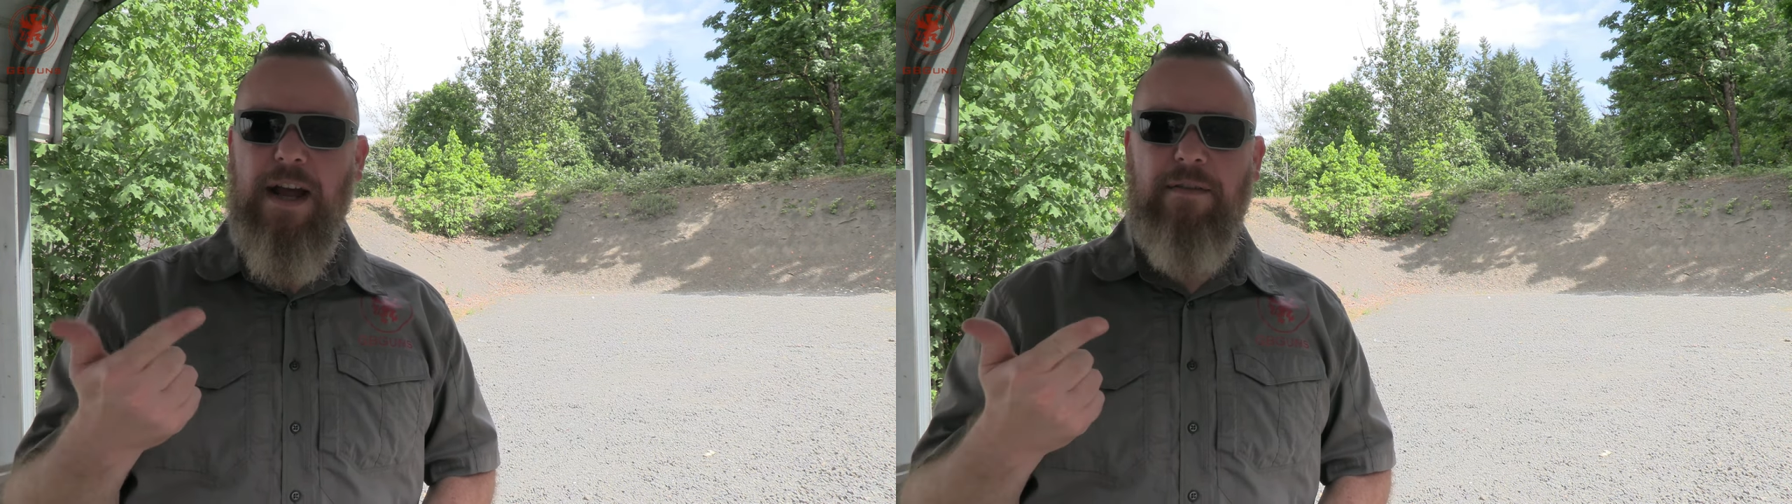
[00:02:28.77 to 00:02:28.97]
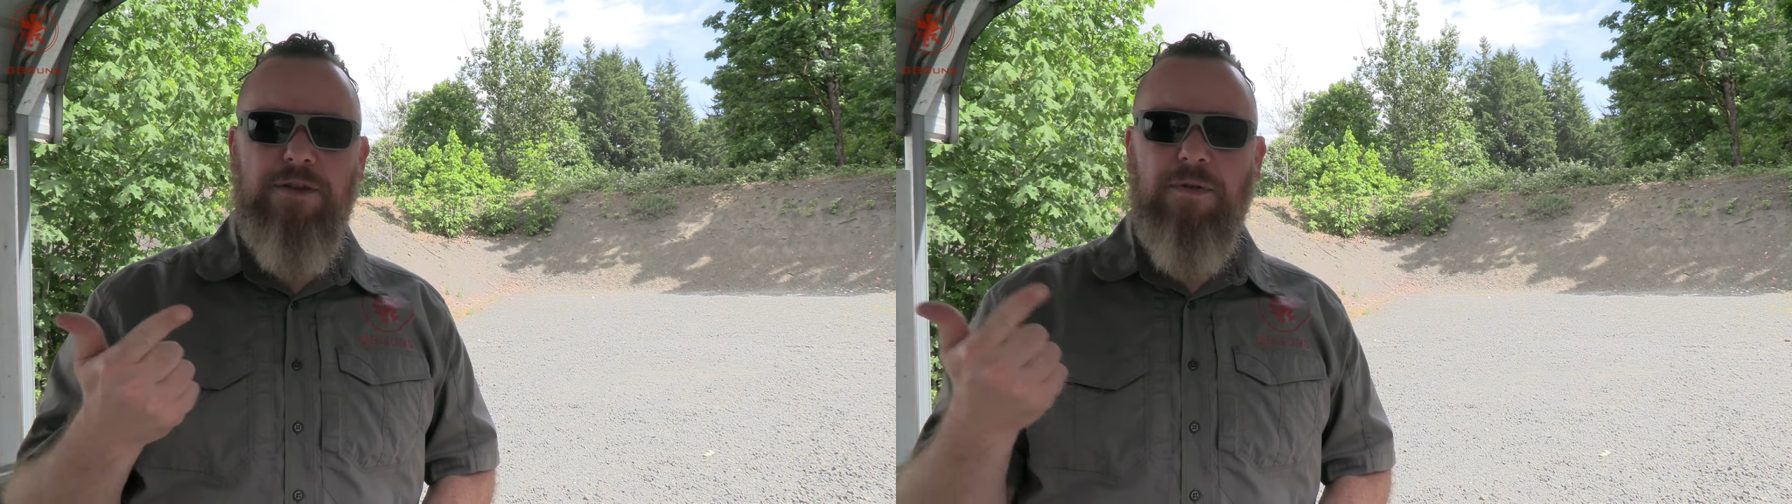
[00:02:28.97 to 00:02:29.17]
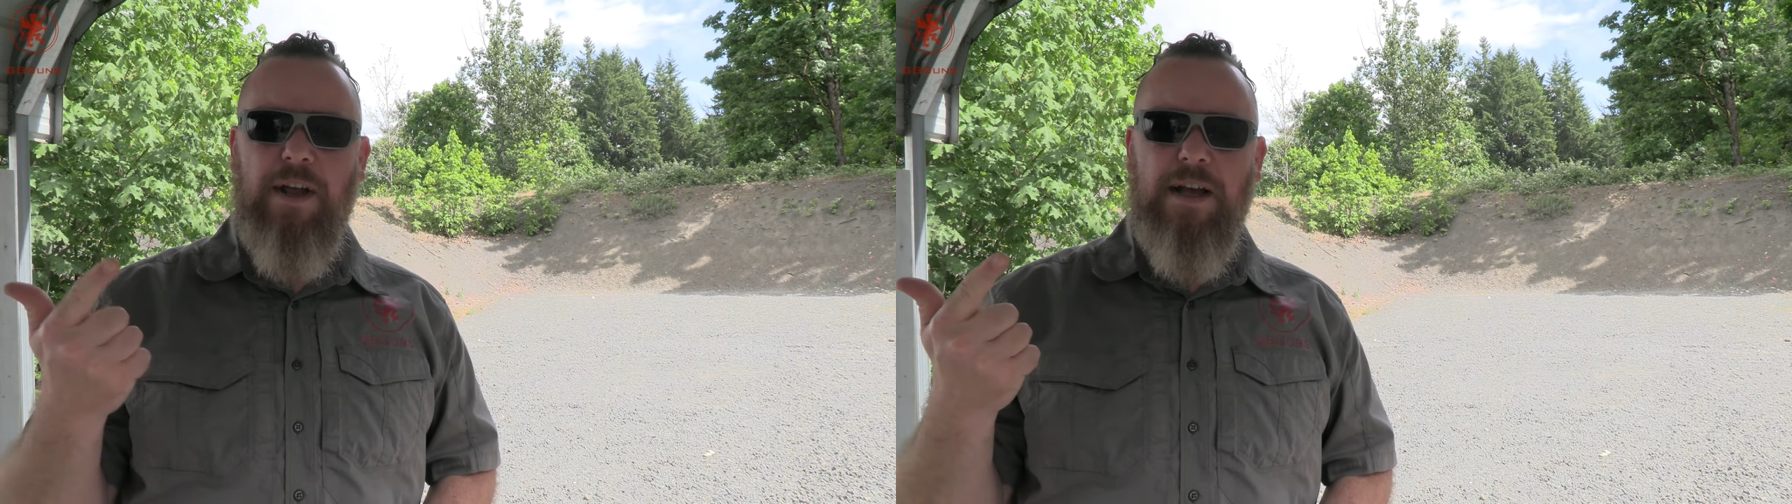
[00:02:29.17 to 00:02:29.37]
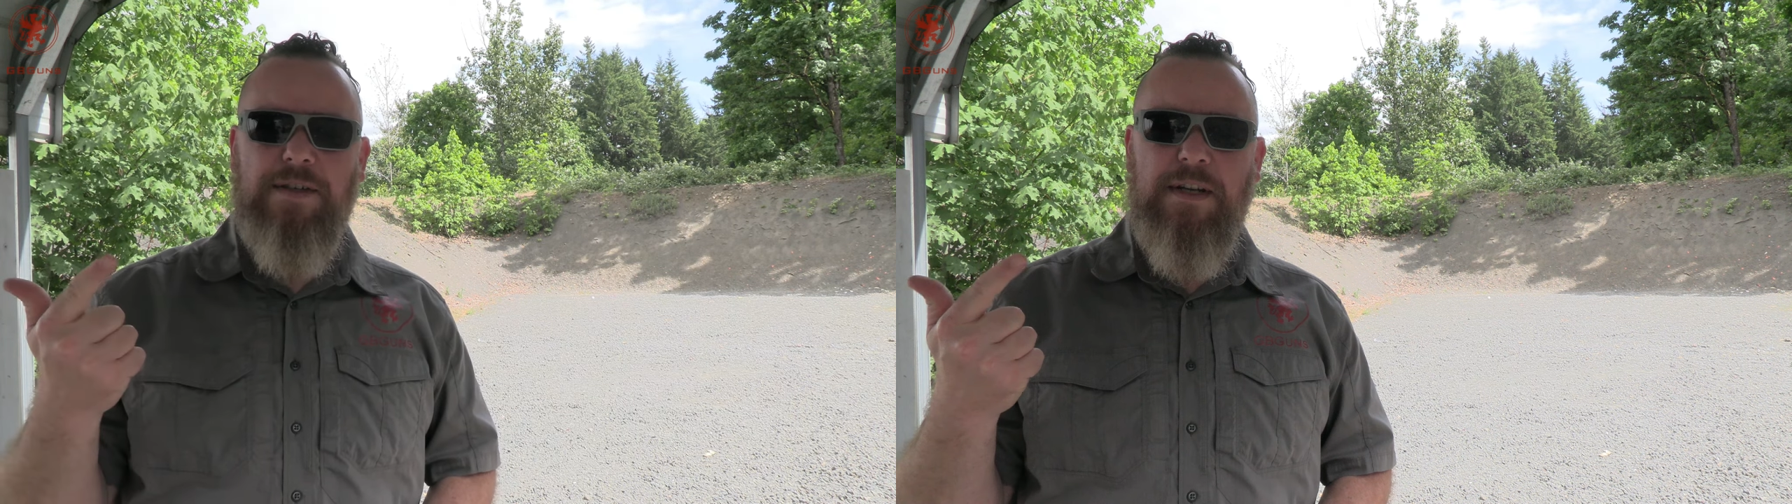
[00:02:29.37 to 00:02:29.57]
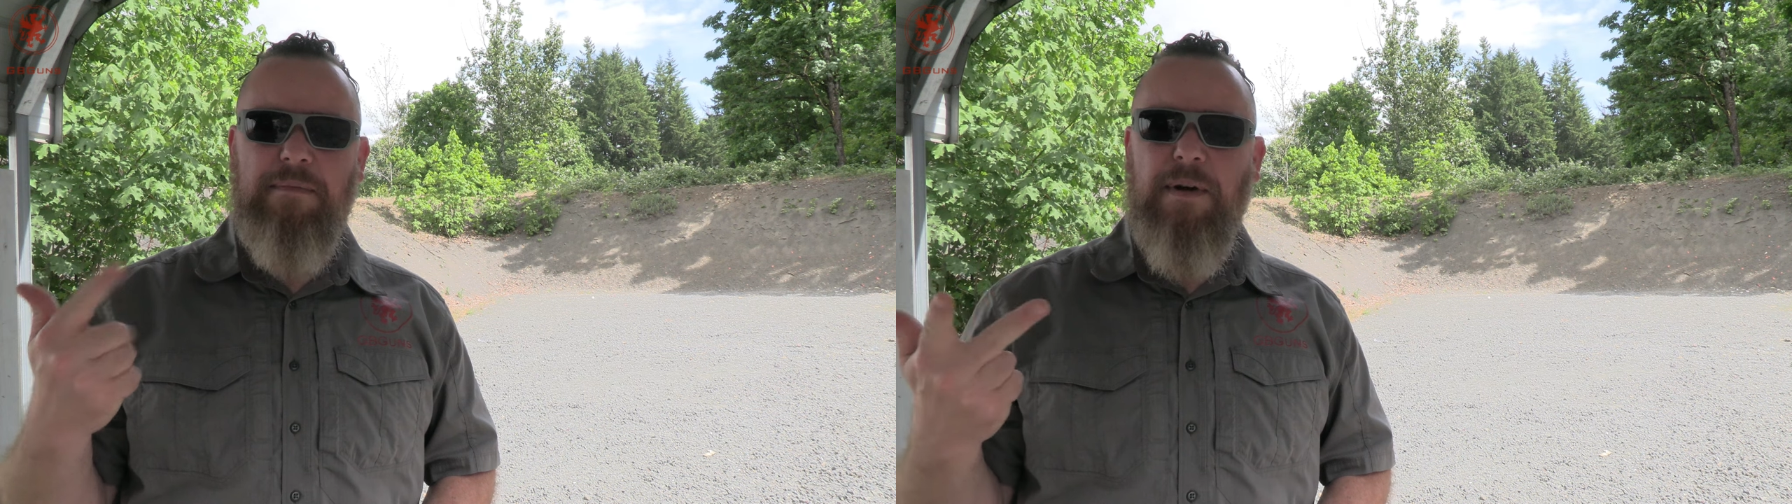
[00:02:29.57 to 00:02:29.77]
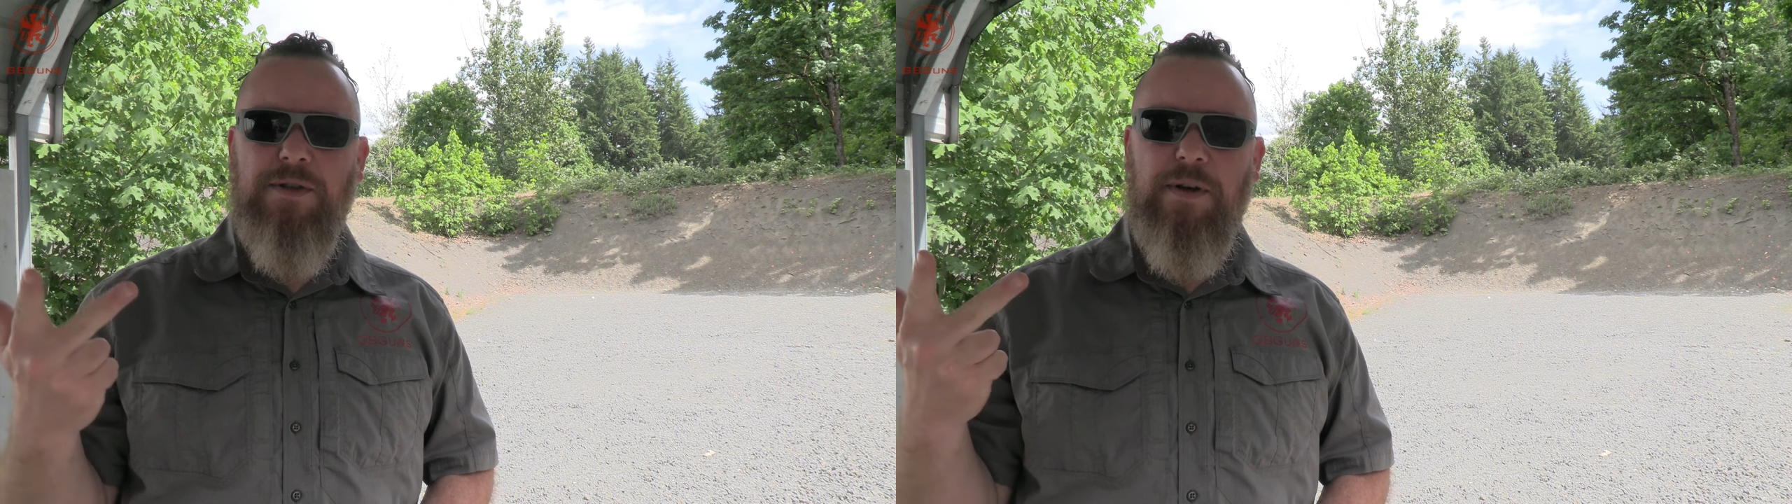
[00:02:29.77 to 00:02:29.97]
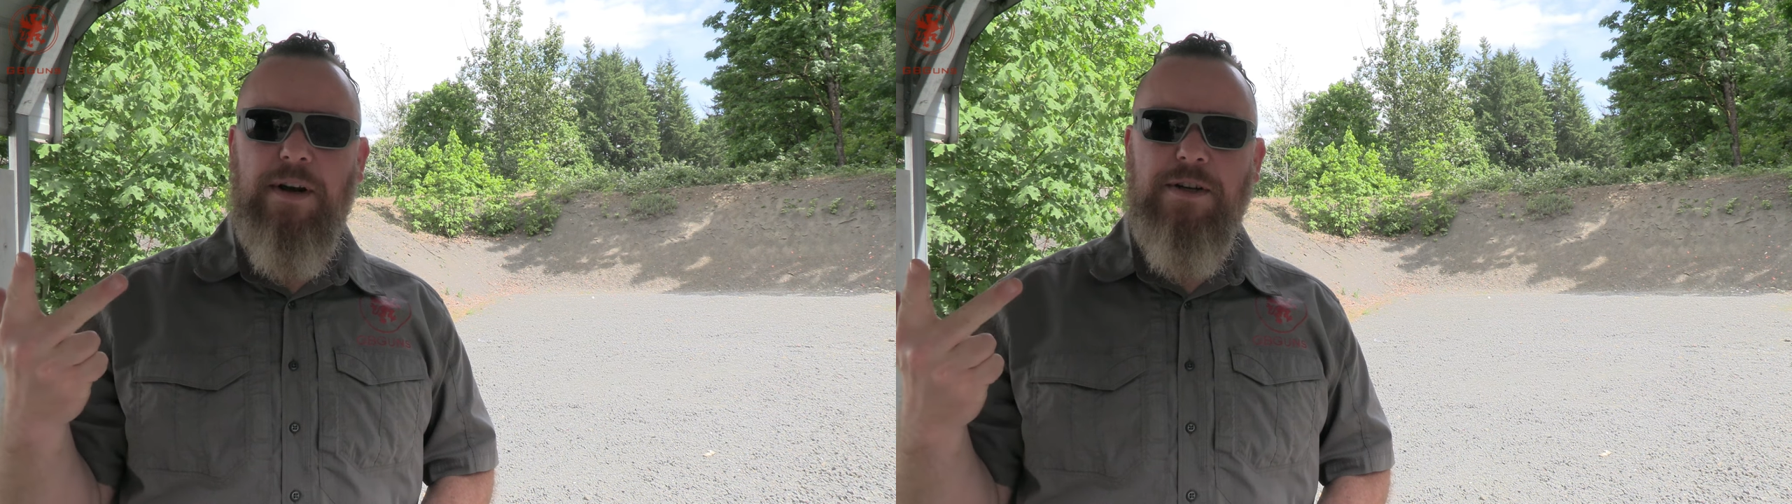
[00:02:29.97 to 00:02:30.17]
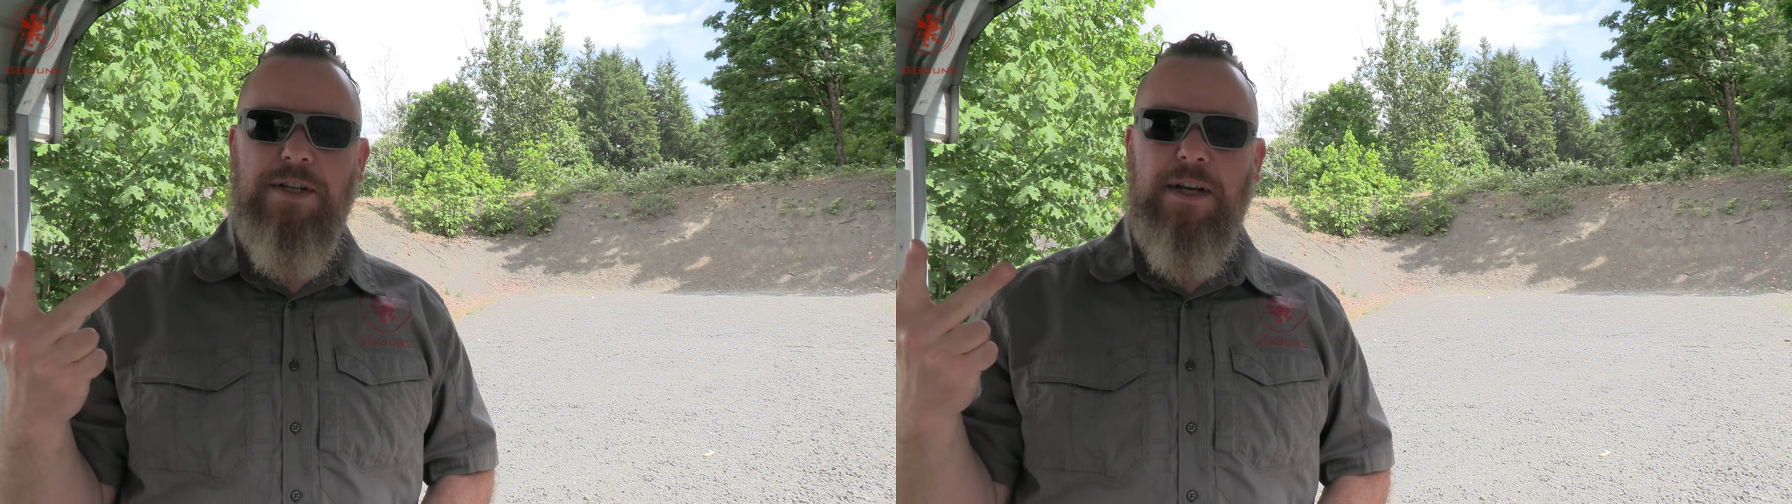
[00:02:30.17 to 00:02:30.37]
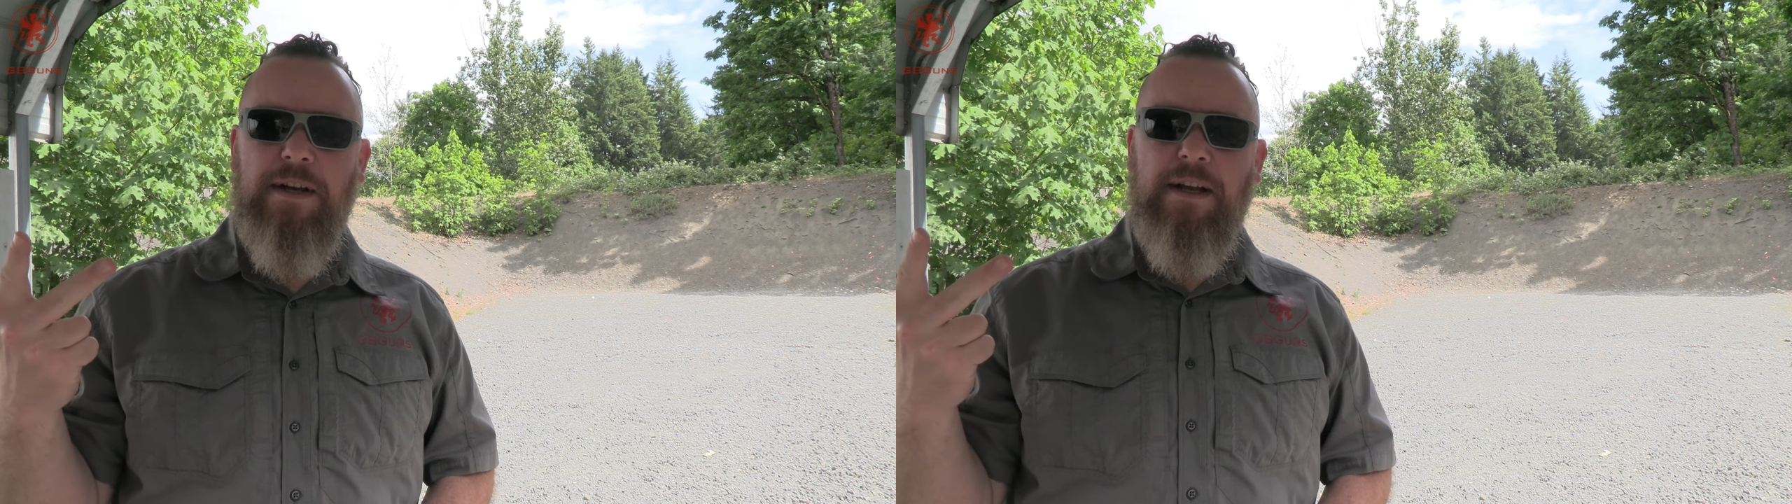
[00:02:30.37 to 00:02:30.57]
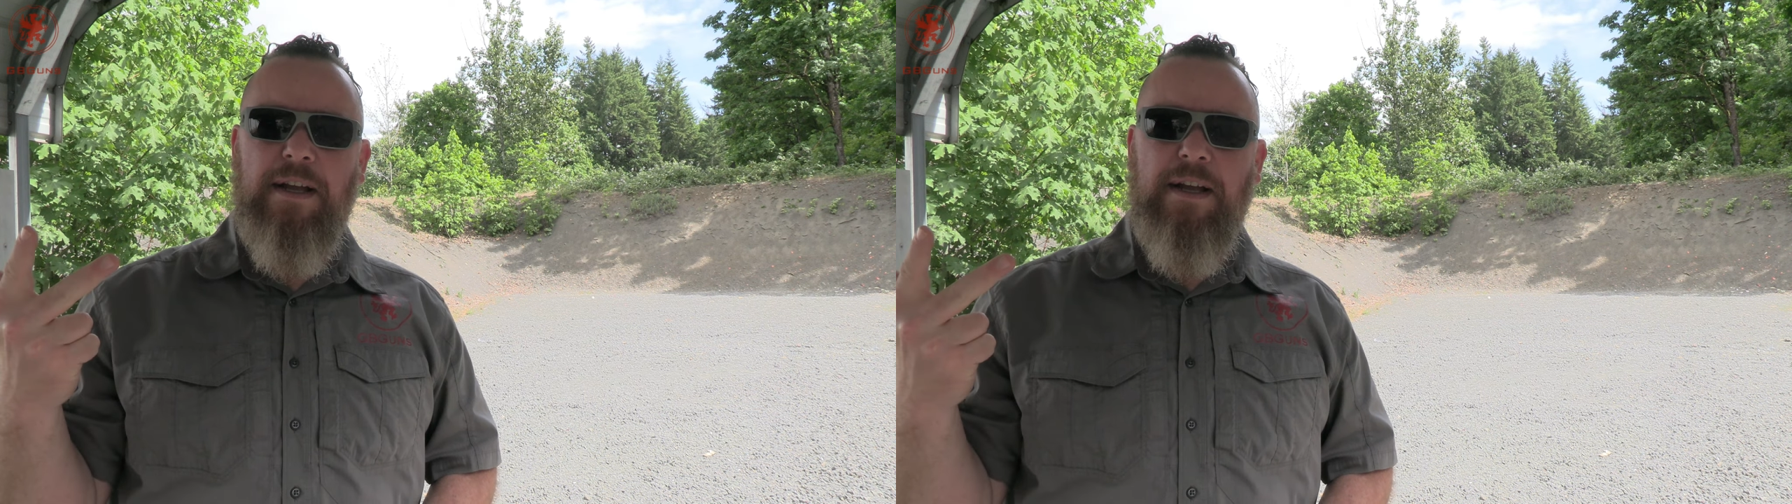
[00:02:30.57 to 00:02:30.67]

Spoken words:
average velocity, muzzle energy,